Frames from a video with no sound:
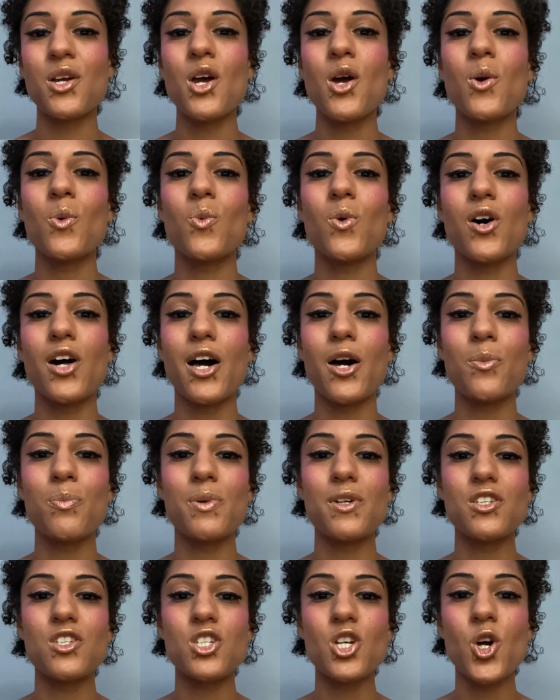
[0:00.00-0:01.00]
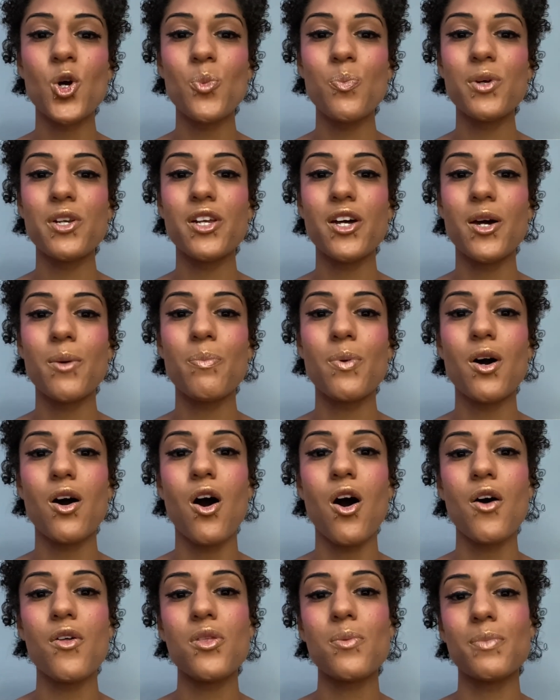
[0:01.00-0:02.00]
will help us open up
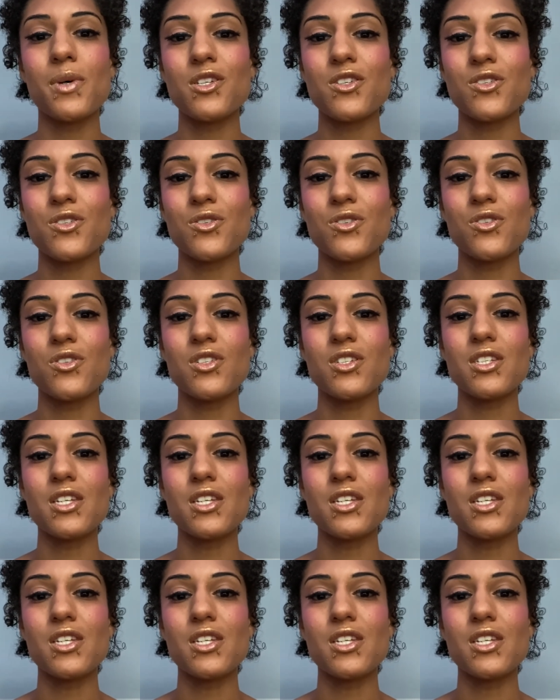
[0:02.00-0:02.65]
all the muscles